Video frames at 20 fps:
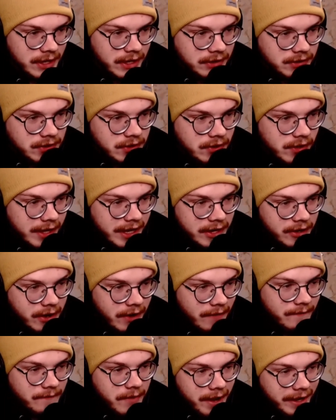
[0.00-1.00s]
until I
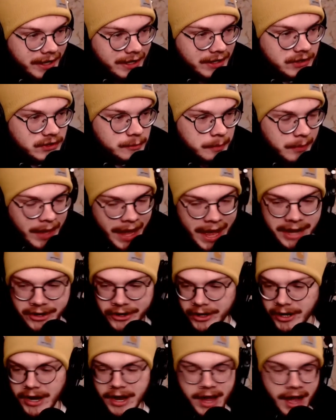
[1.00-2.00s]
hear a fucking
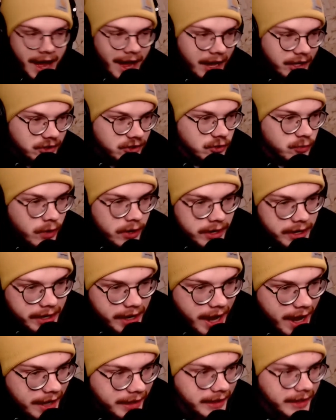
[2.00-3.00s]
splatter. I swear to
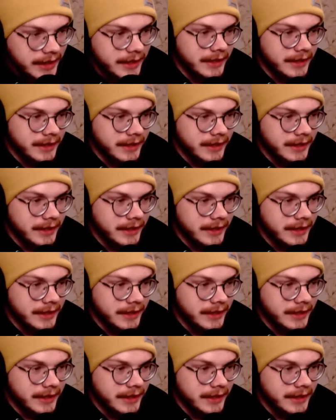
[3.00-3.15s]
God.